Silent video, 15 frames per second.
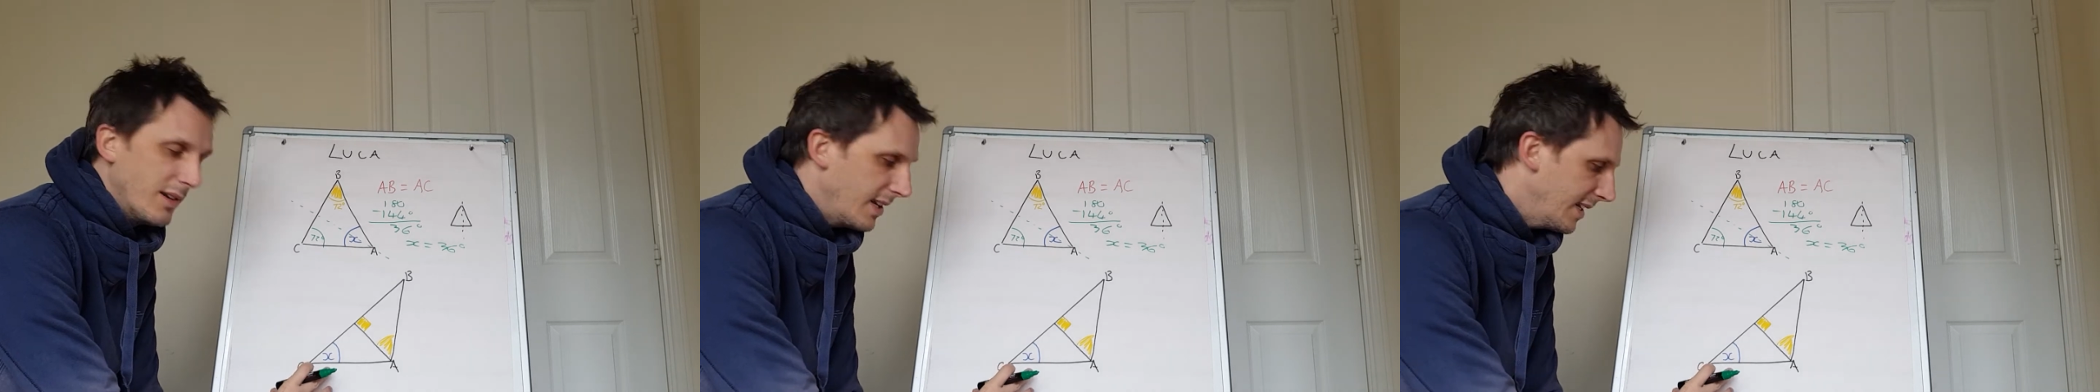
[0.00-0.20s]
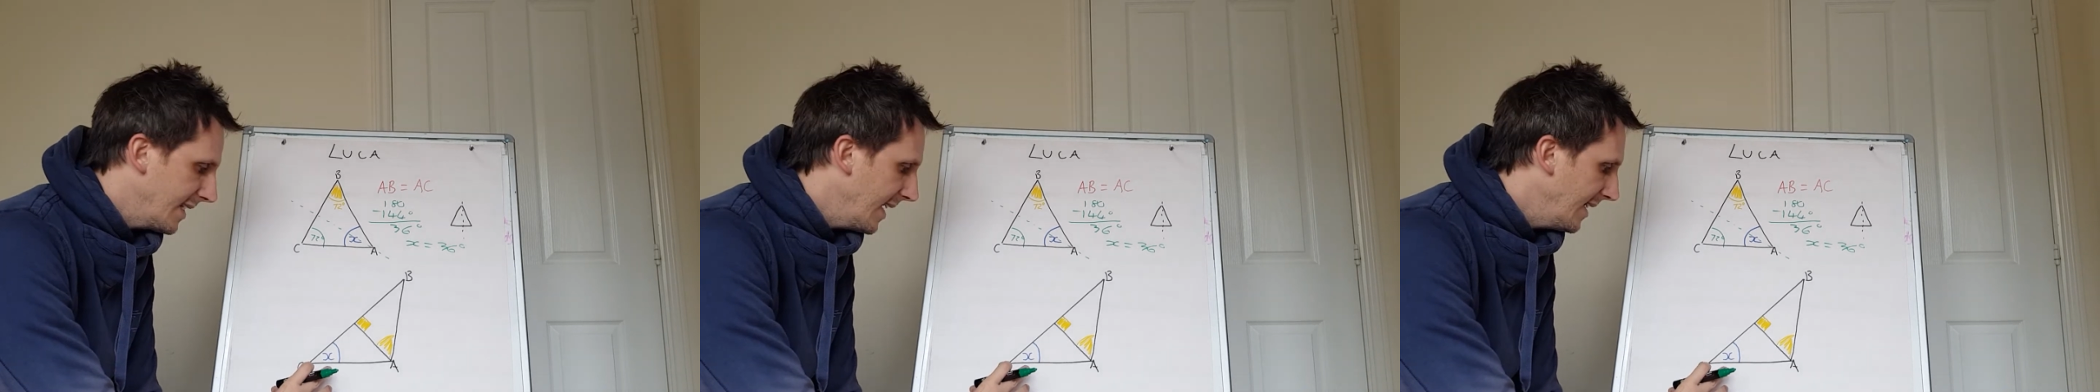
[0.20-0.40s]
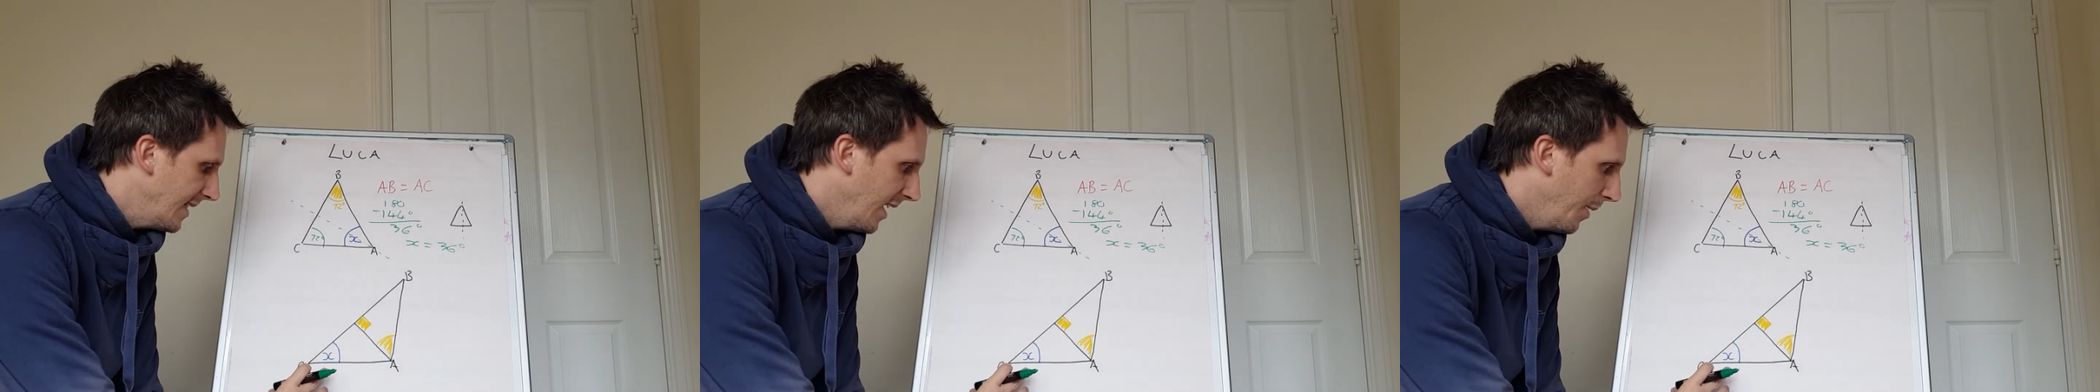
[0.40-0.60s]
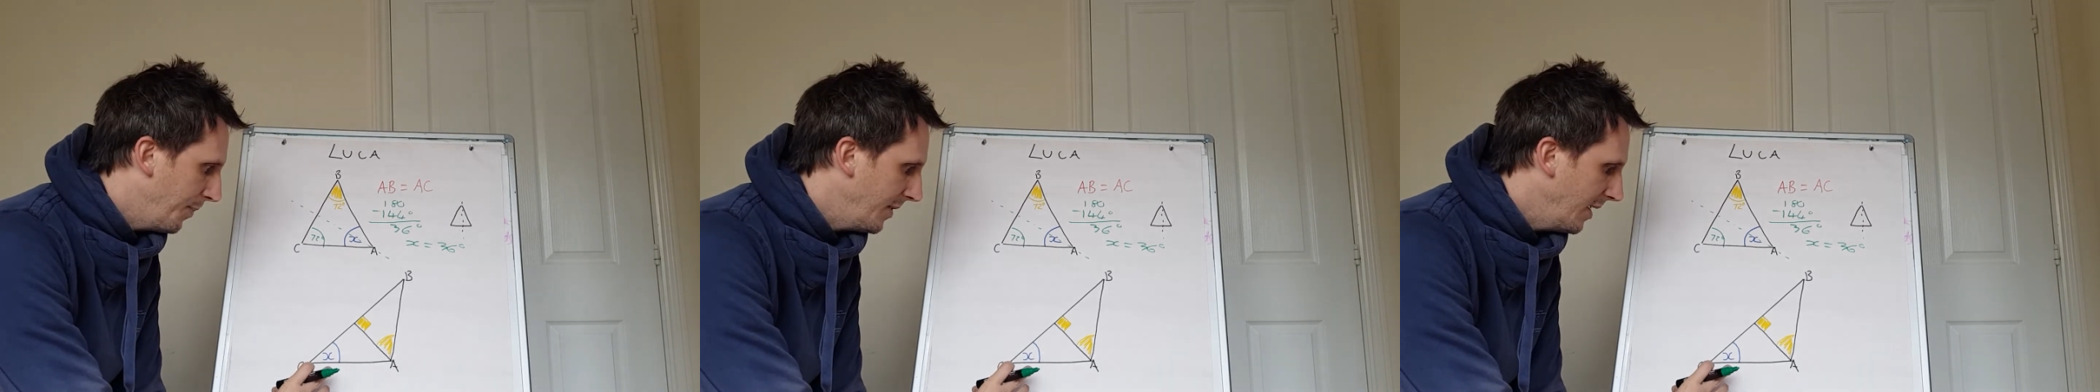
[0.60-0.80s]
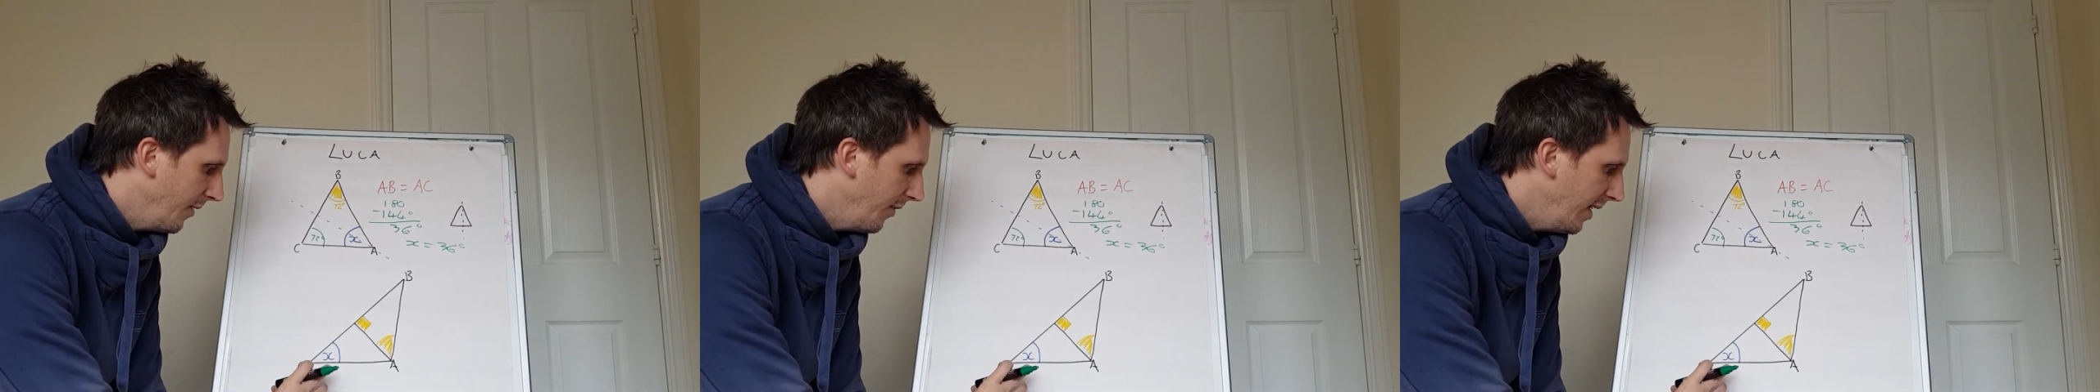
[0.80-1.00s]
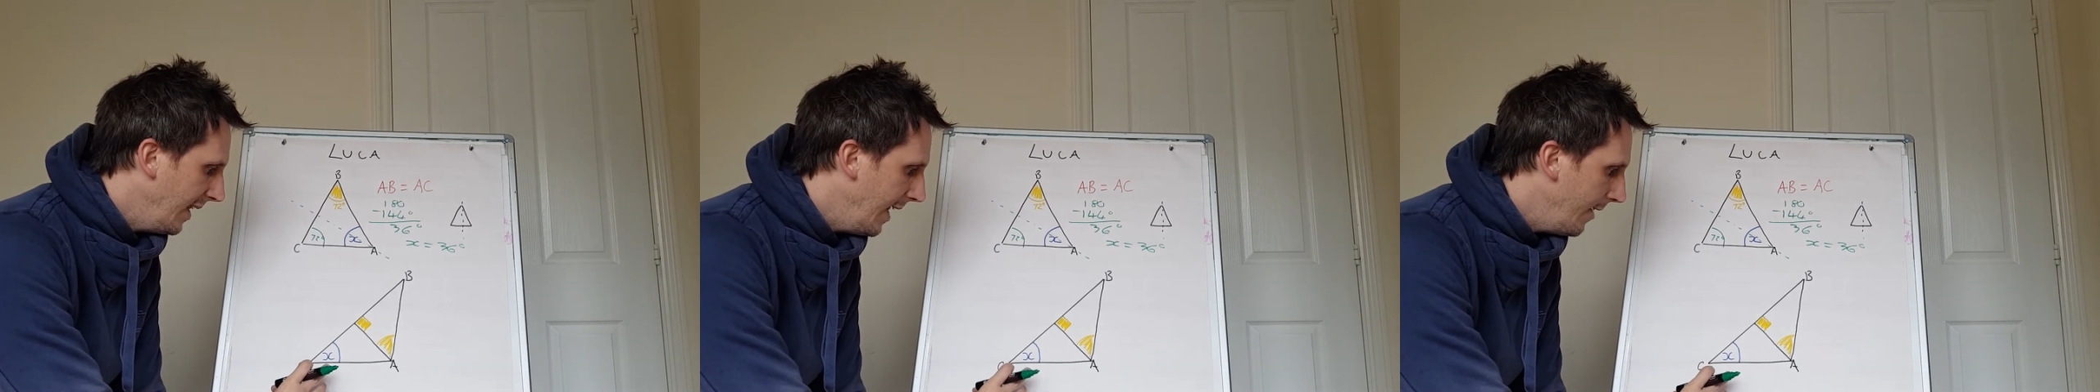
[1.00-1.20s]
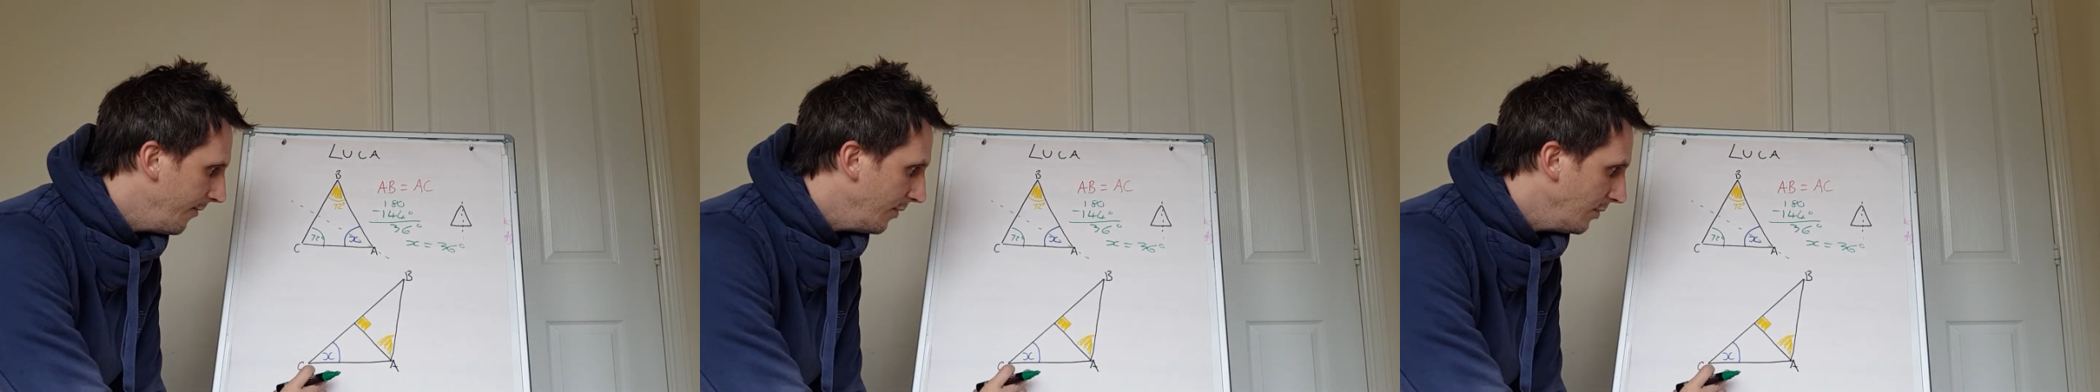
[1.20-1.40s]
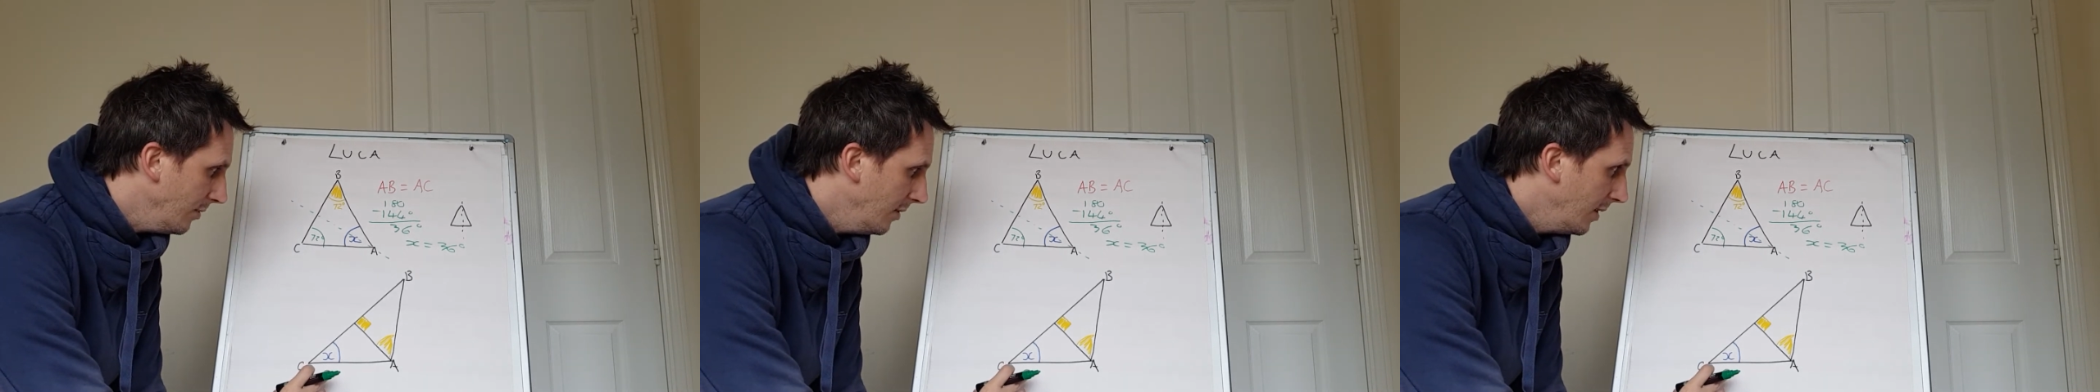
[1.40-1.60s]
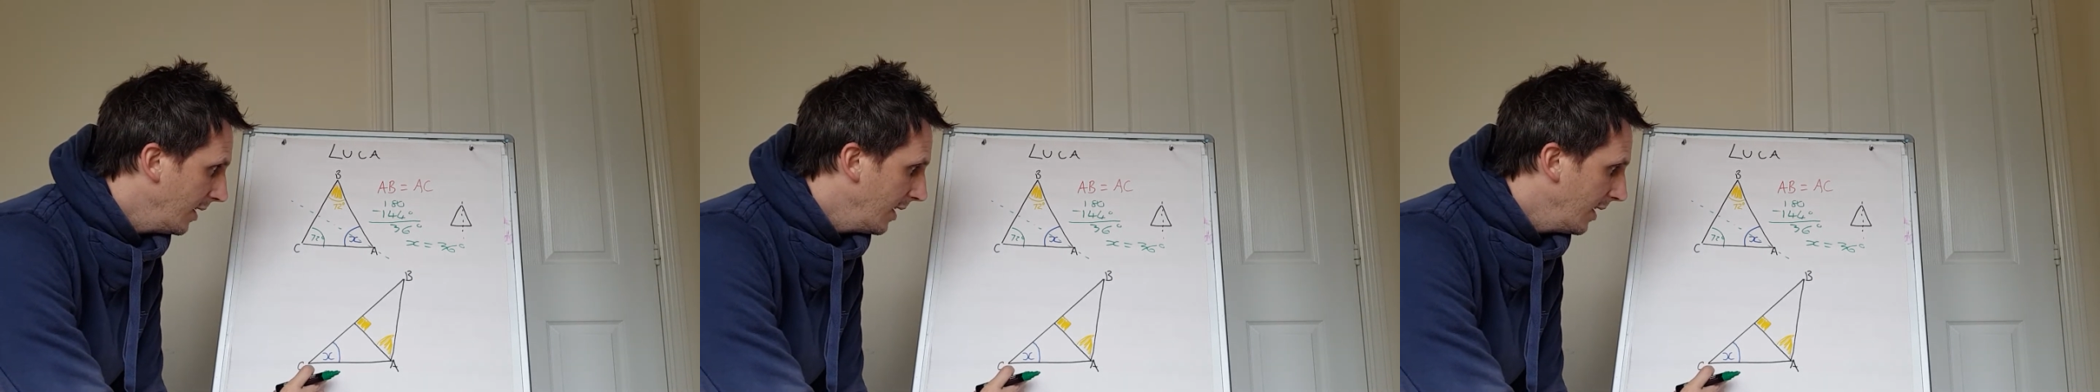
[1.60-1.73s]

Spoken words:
It takes it up another level,